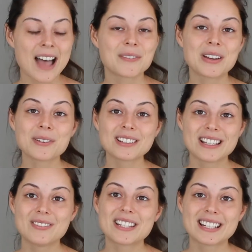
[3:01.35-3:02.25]
I've never
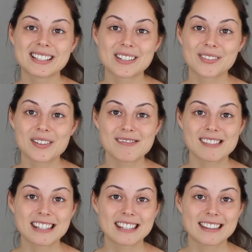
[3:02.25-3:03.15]
lived in a different
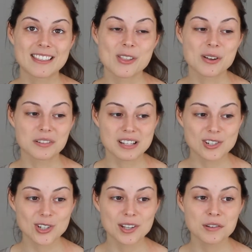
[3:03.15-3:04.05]
city than Los
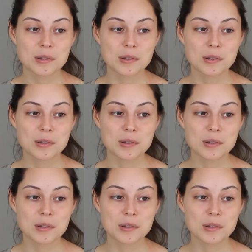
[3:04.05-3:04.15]
Angeles,